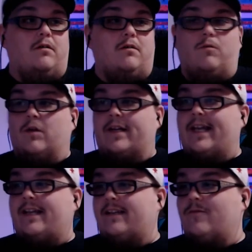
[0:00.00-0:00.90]
we're
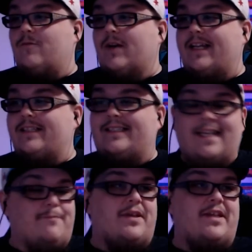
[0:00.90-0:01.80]
getting
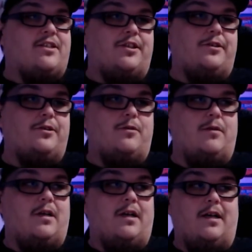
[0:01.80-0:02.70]
deep
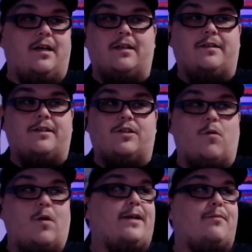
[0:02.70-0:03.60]
into the
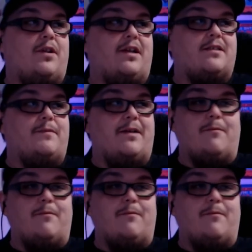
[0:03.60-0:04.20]
20 plus minute